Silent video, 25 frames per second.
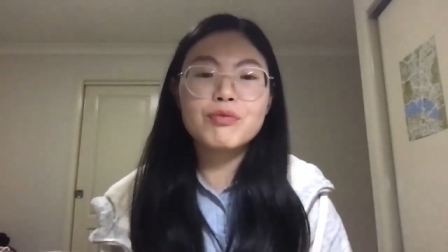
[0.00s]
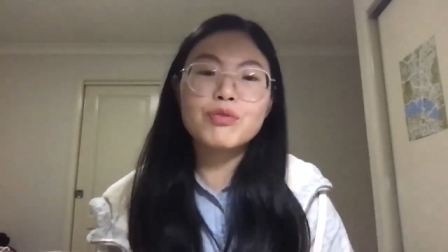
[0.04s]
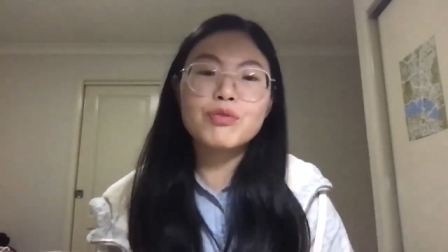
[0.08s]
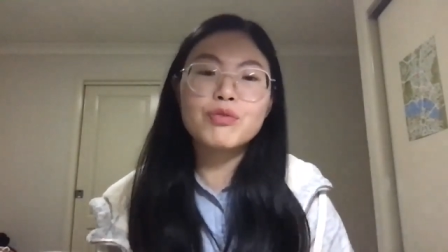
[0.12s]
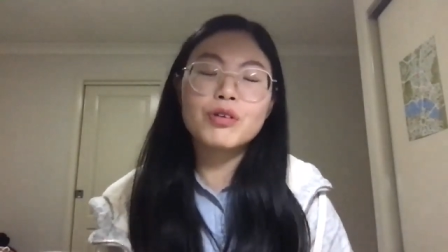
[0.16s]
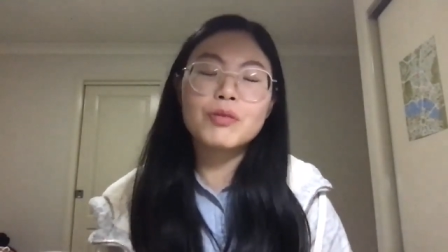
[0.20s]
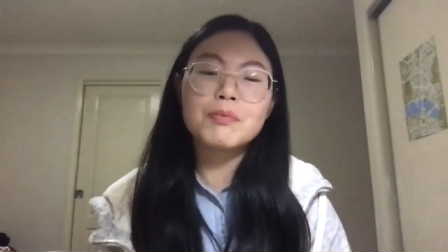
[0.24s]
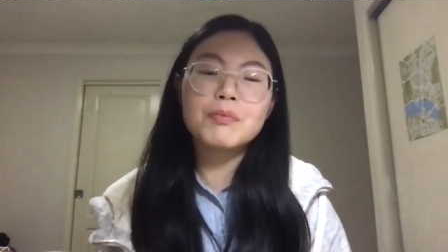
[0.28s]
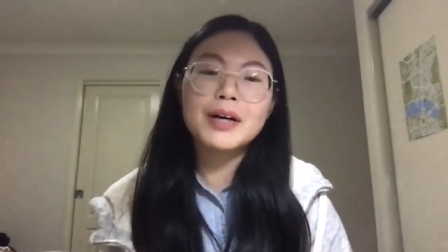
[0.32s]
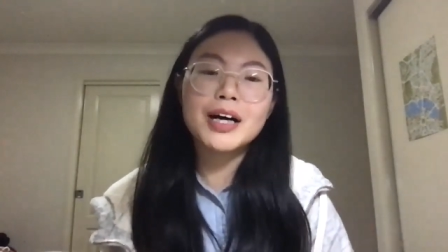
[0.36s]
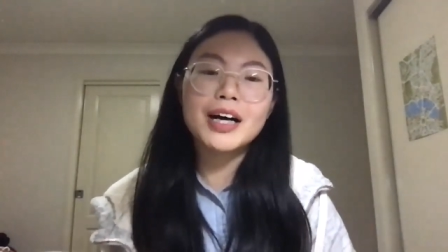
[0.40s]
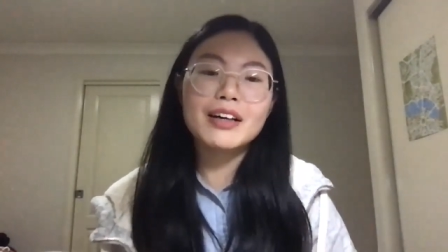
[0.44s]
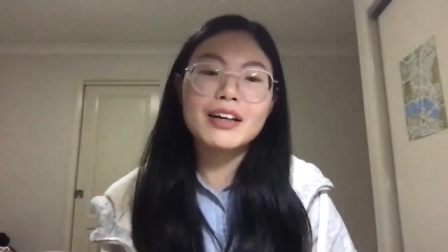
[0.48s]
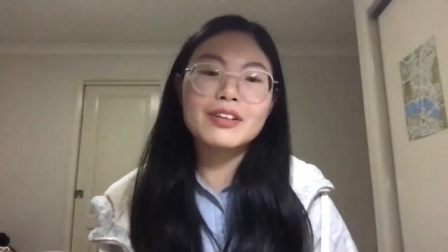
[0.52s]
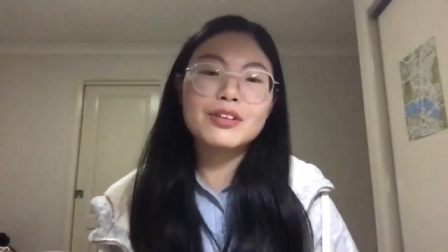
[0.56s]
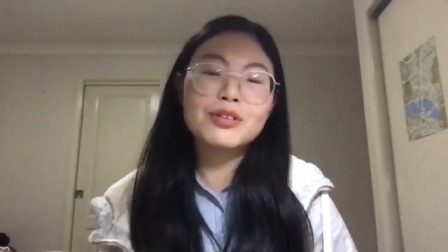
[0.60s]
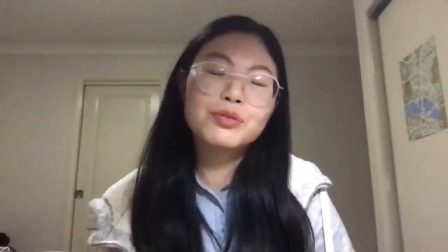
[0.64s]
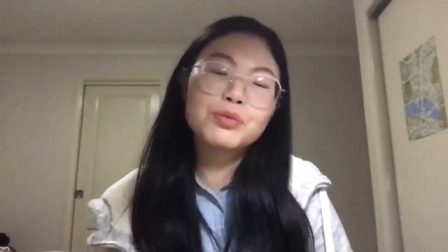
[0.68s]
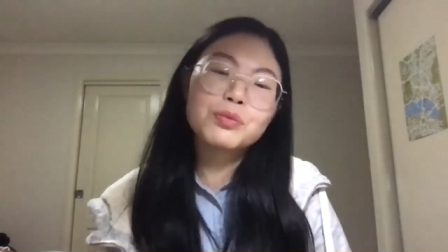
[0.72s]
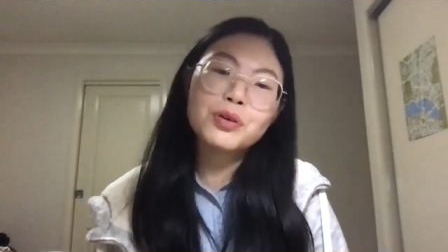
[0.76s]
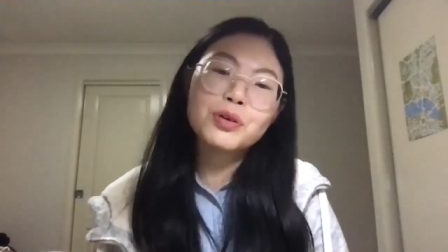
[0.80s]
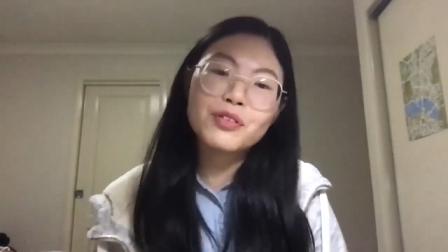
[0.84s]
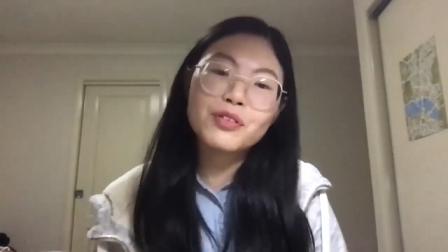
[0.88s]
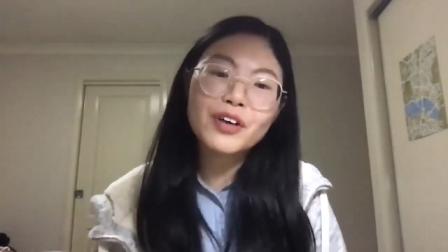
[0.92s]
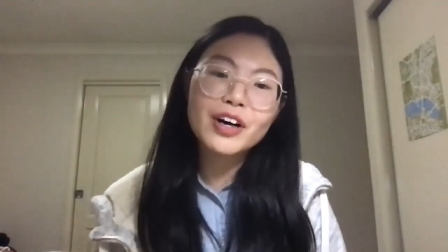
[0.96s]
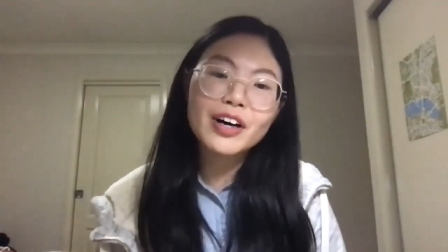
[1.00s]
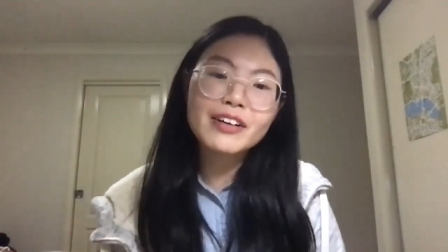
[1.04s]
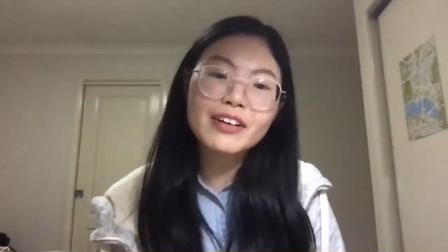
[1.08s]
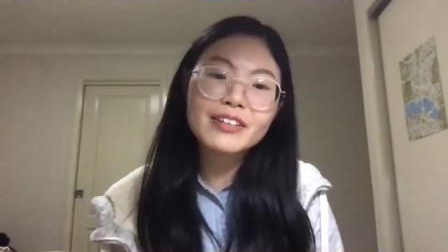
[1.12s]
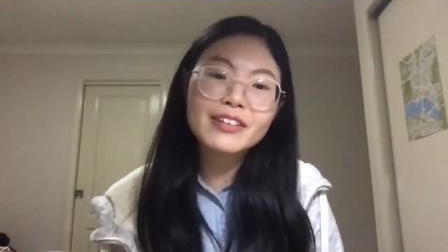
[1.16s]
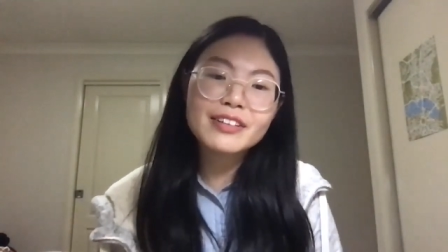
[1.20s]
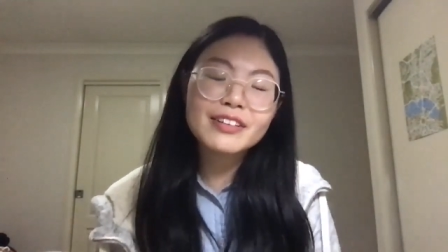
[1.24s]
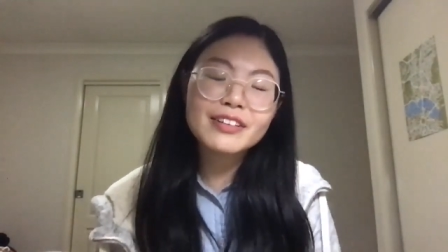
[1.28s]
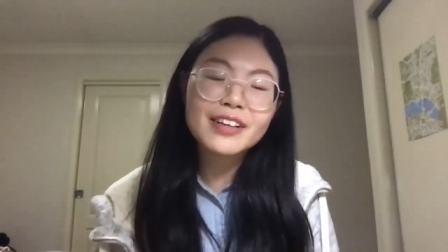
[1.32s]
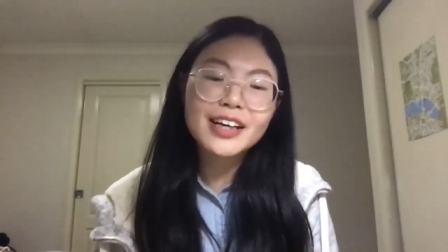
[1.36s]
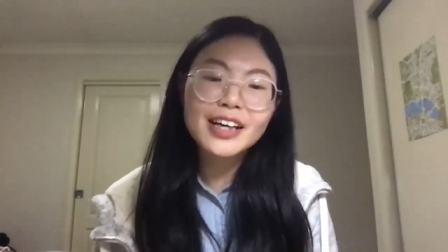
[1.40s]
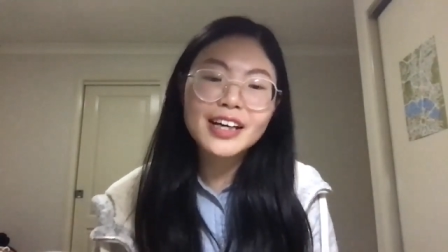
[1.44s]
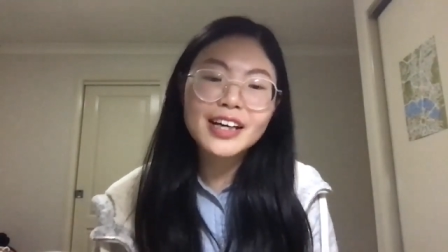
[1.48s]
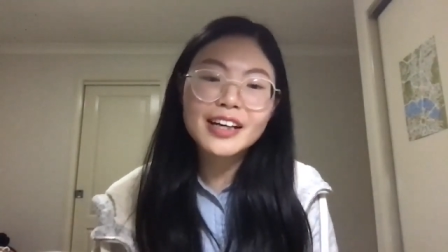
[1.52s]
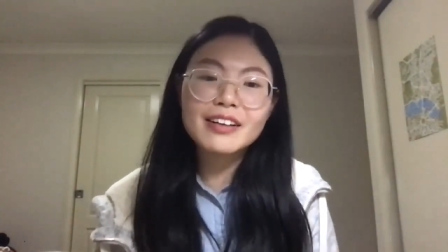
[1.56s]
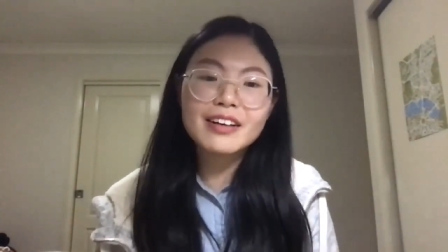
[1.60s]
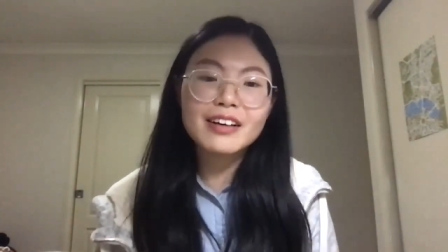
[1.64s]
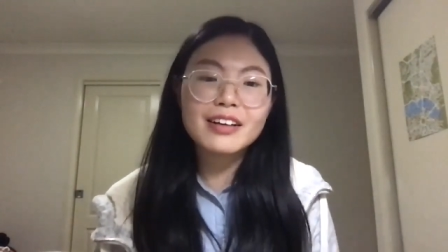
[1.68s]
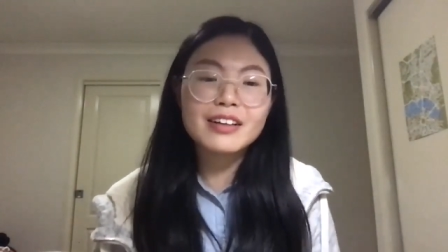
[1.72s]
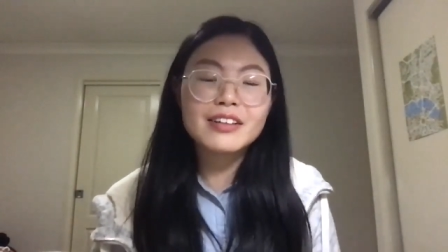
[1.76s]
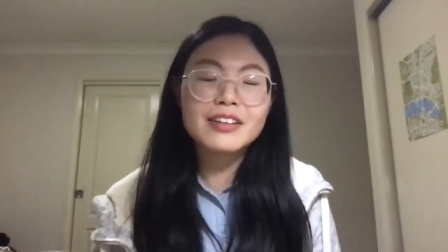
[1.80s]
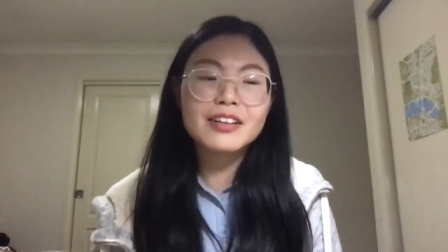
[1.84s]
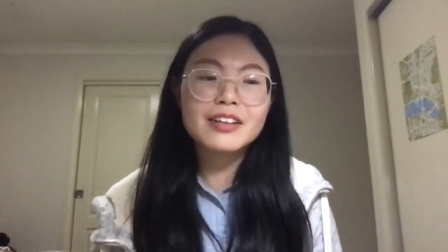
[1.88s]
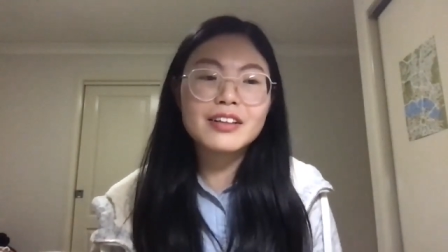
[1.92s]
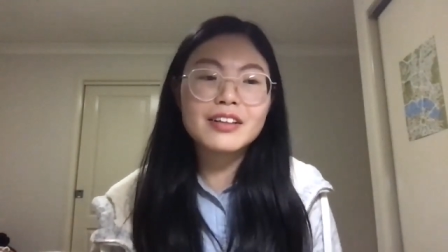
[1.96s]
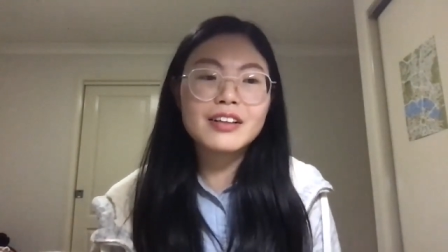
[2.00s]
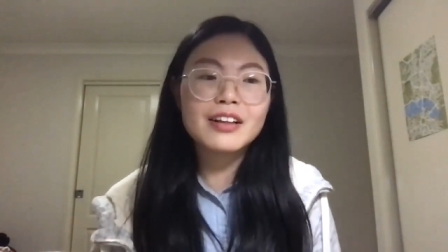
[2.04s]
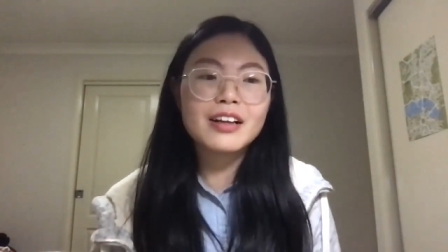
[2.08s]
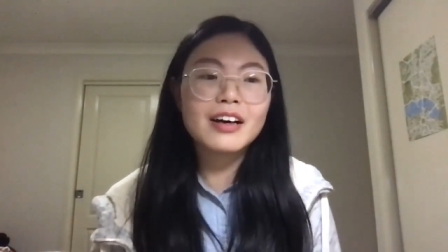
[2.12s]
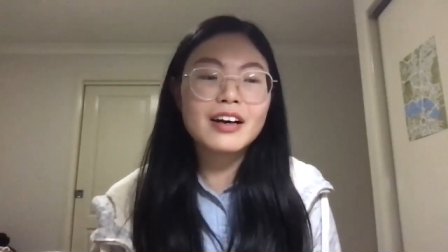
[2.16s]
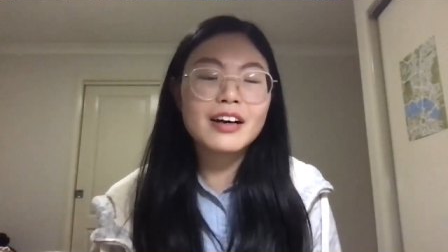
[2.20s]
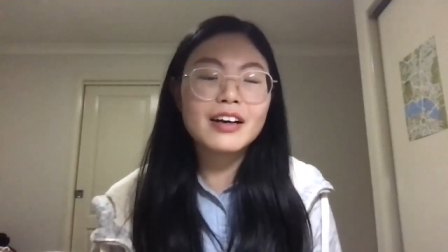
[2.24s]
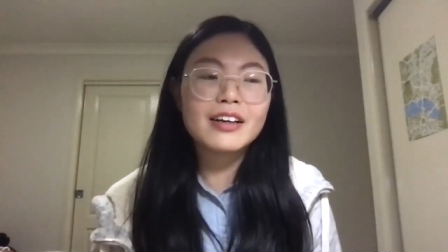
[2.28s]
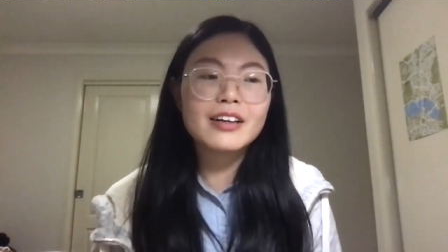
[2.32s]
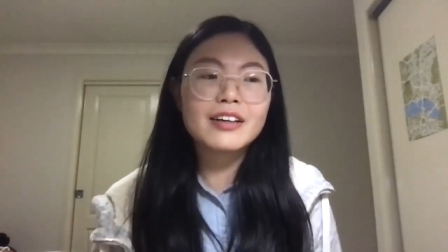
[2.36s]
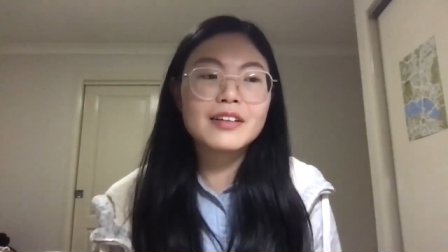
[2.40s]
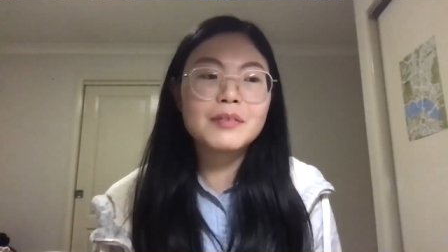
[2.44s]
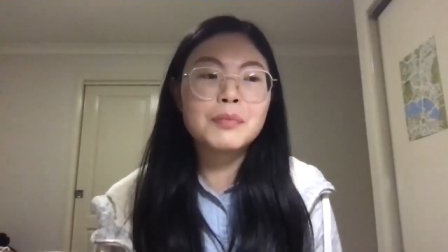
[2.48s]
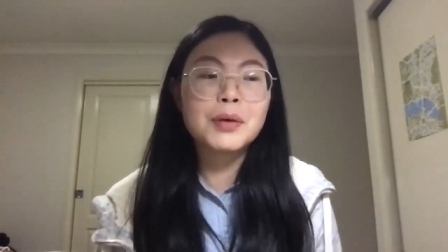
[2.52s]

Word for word: from other supervisor and other like